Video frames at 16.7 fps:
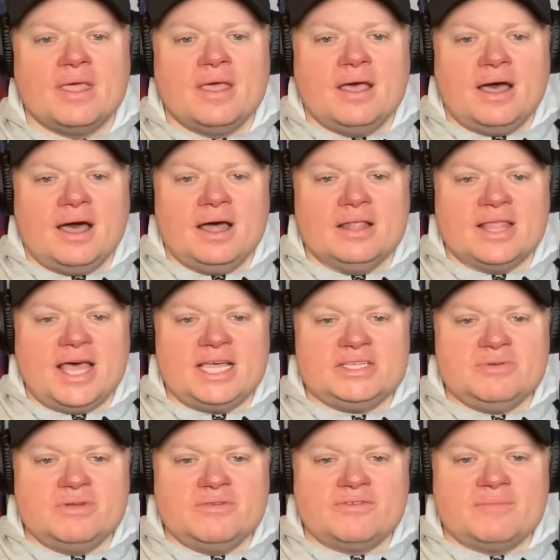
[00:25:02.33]

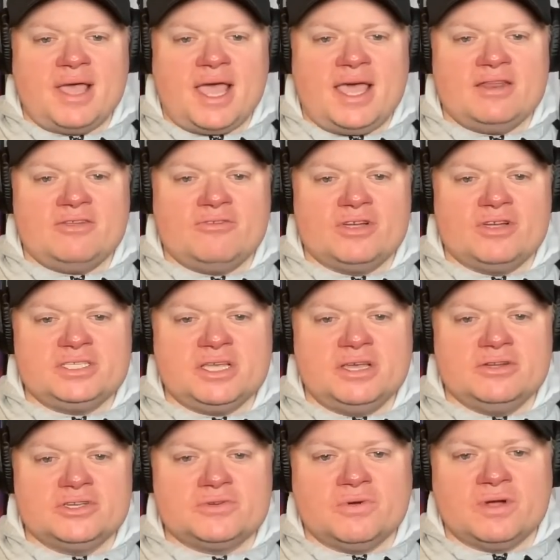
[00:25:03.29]
Last one from
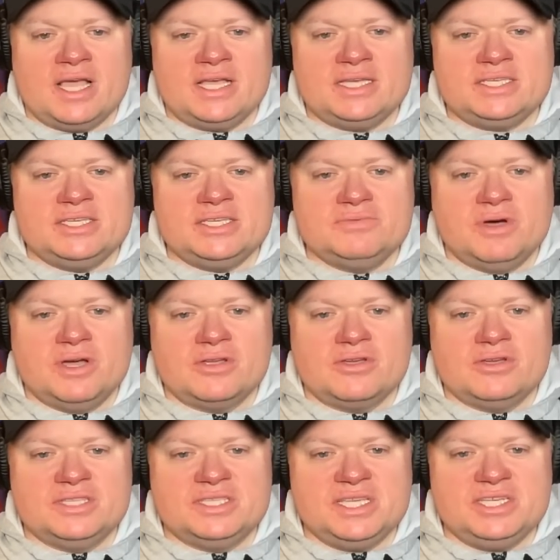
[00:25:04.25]
@Chris_Estes1.
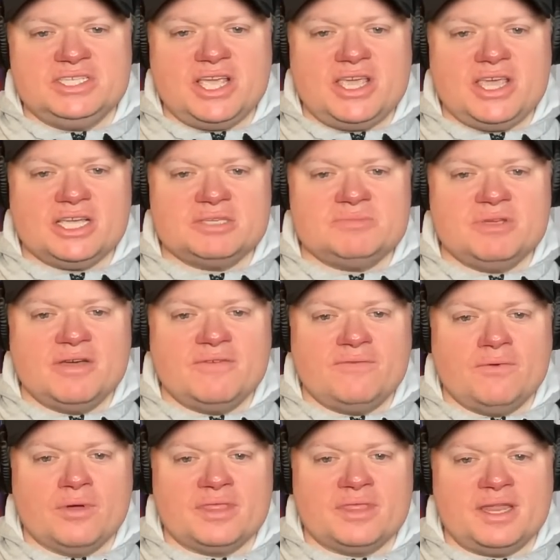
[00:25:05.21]
Could CJ Hicks be a
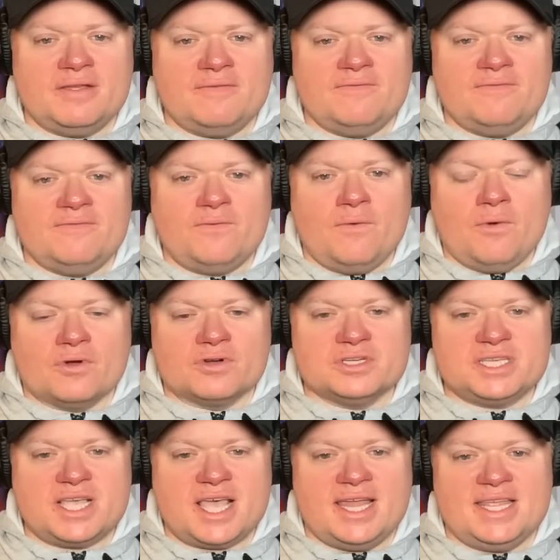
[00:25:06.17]
fourth
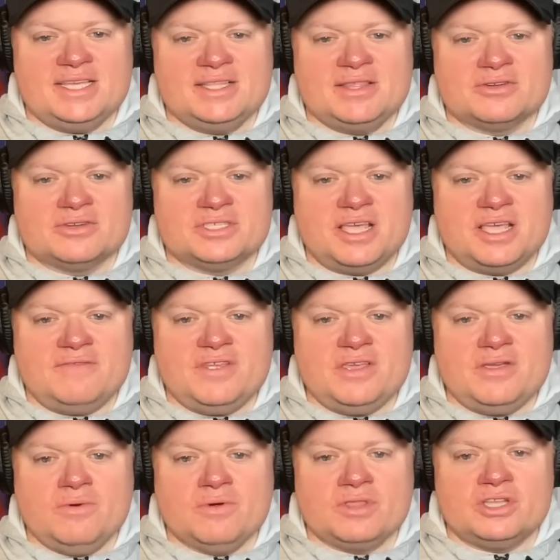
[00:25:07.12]
force at either
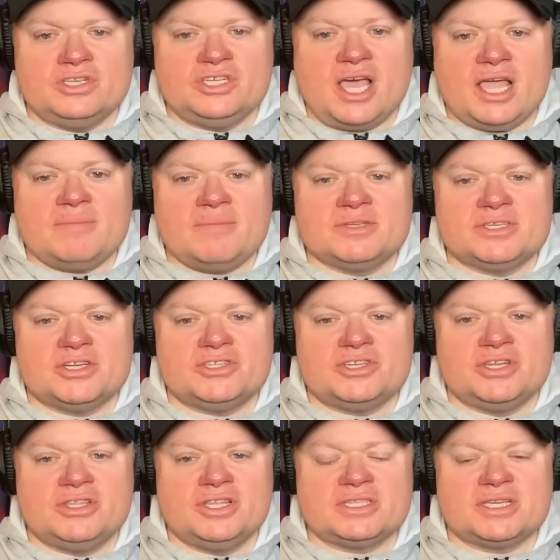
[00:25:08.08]
safety or the jack
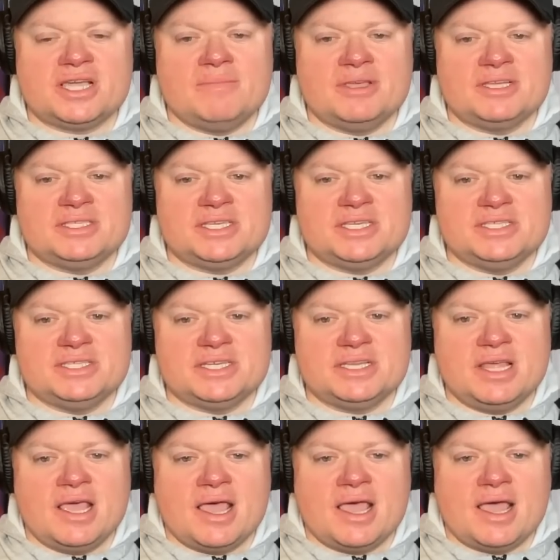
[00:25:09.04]
position this coming
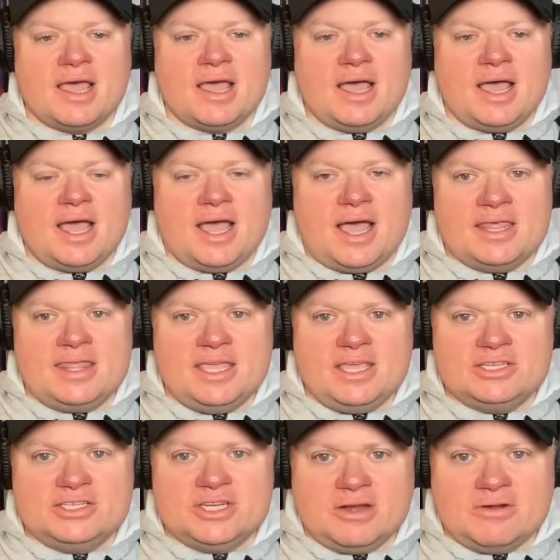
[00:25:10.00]
season? I think
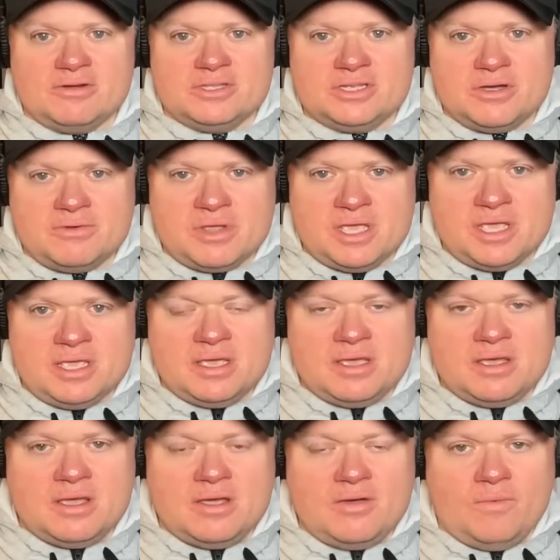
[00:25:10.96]
in general, Tony,
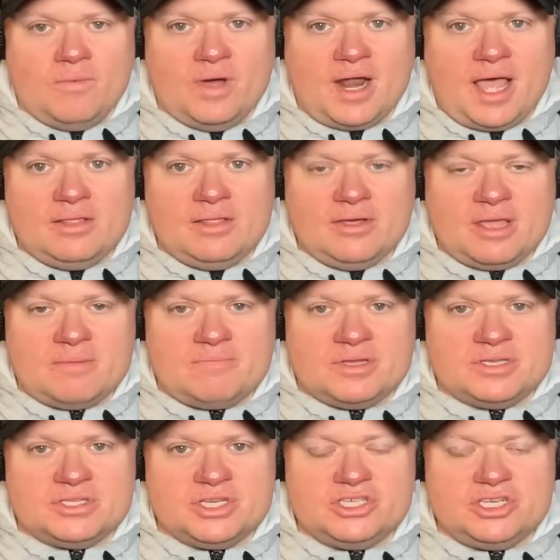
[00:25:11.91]
when I look at
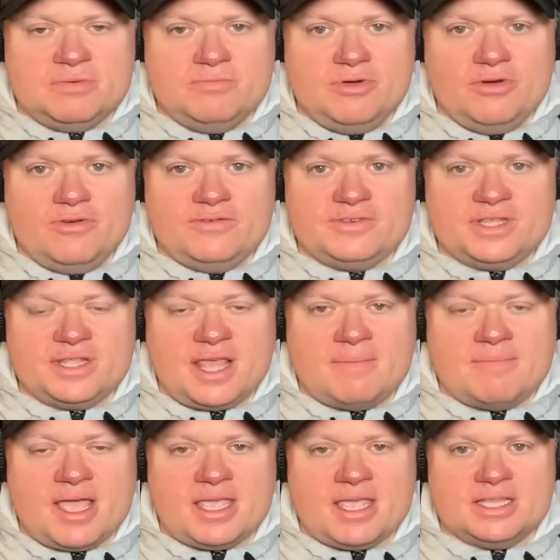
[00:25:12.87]
position moves that they
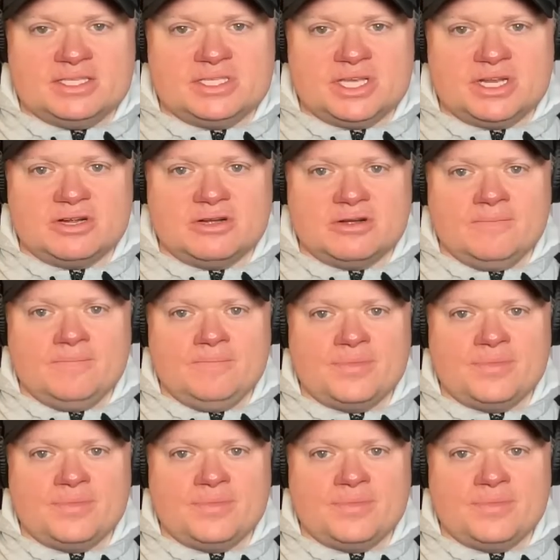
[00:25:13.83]
might consider,